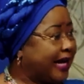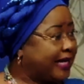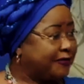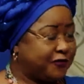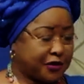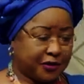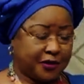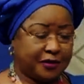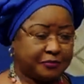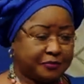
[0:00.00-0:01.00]
got a phone
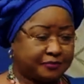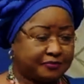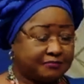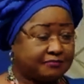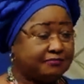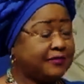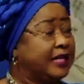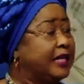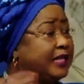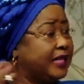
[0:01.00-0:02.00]
call.
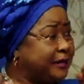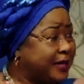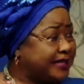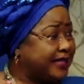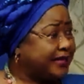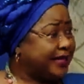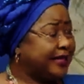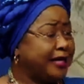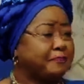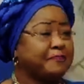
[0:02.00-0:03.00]
There was a
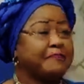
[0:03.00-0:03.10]
tender.